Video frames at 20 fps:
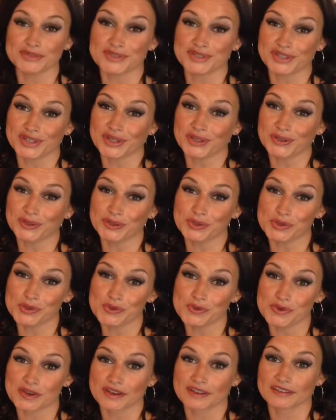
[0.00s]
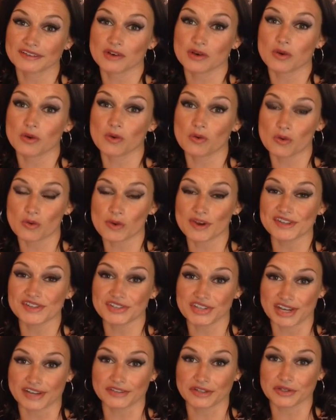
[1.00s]
2, always
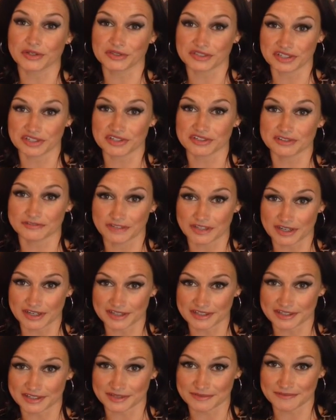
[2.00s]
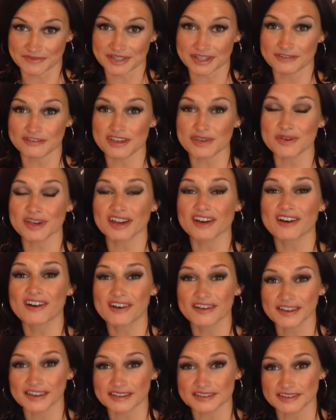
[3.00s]
check the condition of the items. If you
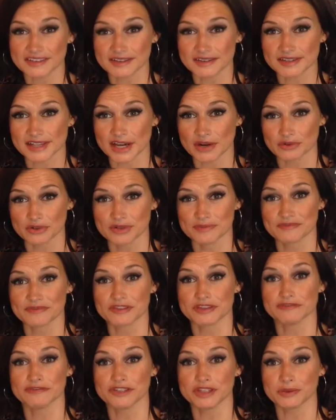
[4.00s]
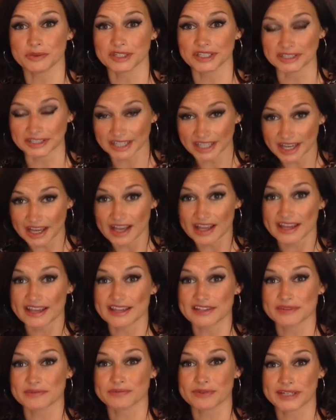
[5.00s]
can't get to the sale room for the viewing,
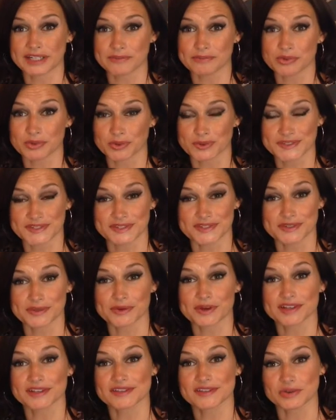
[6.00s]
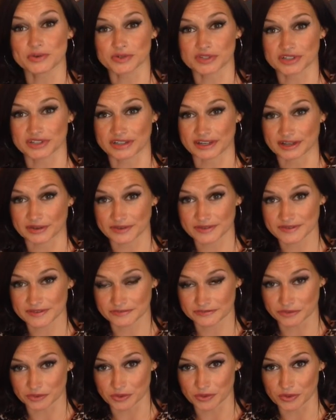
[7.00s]
it's really important to ask the auction house
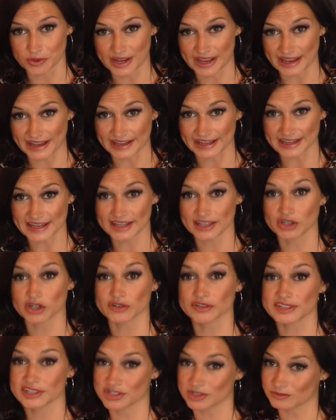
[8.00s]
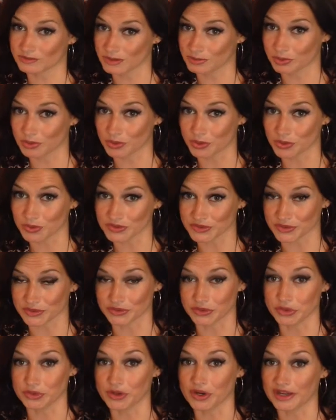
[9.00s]
for a condition report
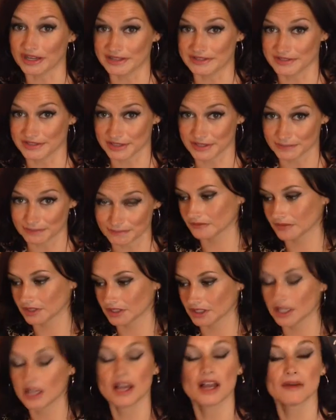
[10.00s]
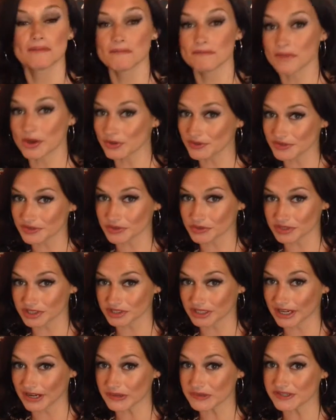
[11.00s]
on your item. Most
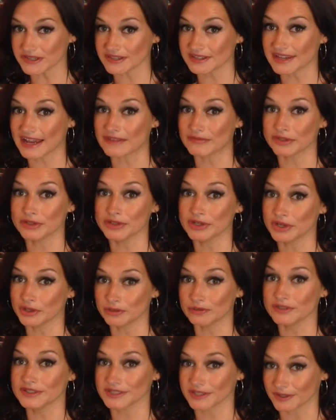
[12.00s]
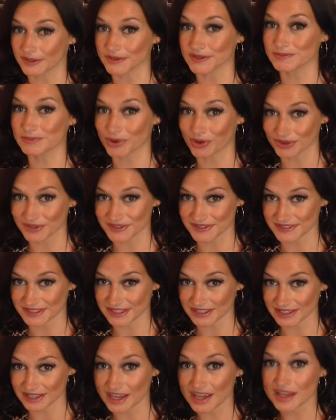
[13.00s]
auction houses have a no returns
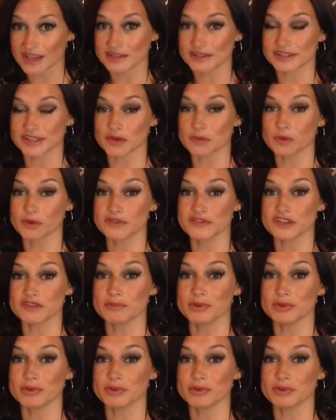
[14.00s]
policy, so once you